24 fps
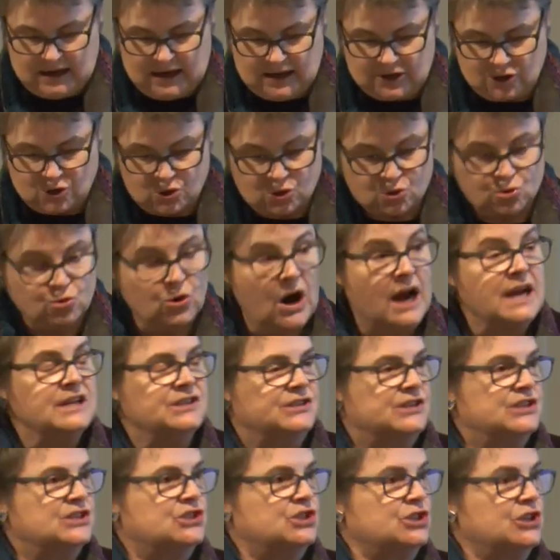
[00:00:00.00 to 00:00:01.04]
In
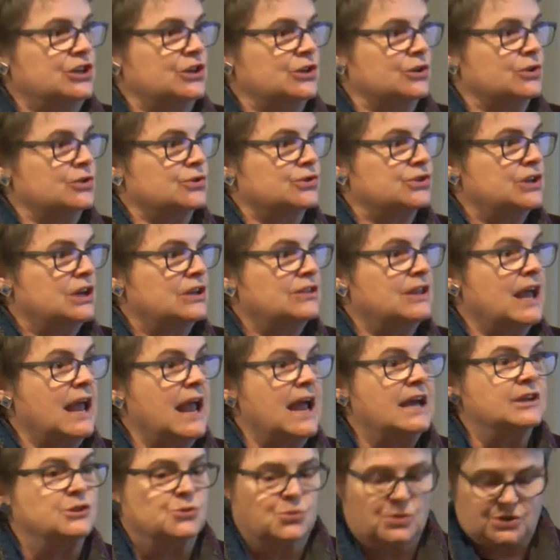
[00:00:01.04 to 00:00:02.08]
crisis years, they
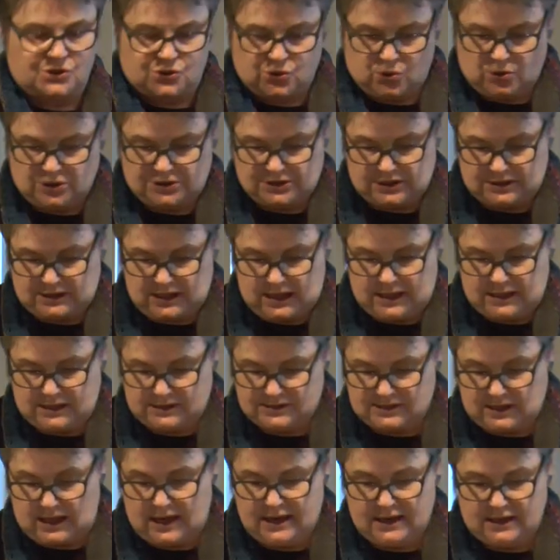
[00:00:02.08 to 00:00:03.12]
had to resort to
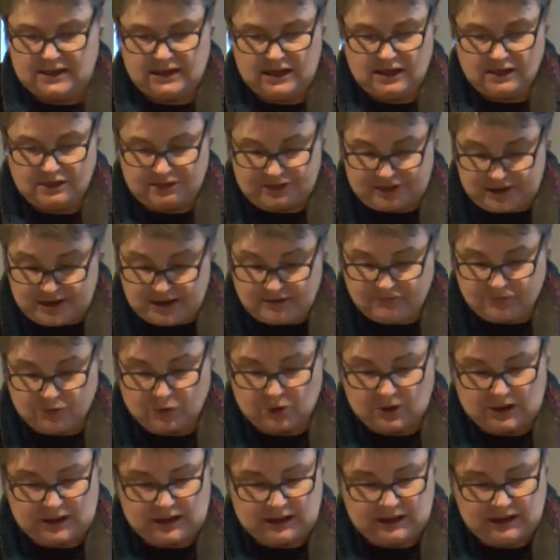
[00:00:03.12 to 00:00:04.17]
things like
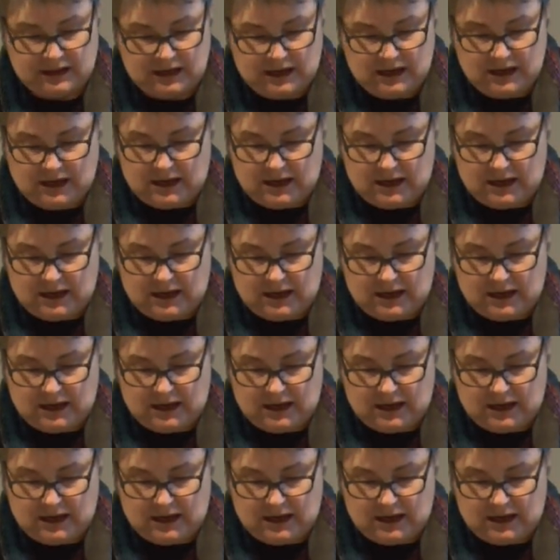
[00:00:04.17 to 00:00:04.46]
thievery,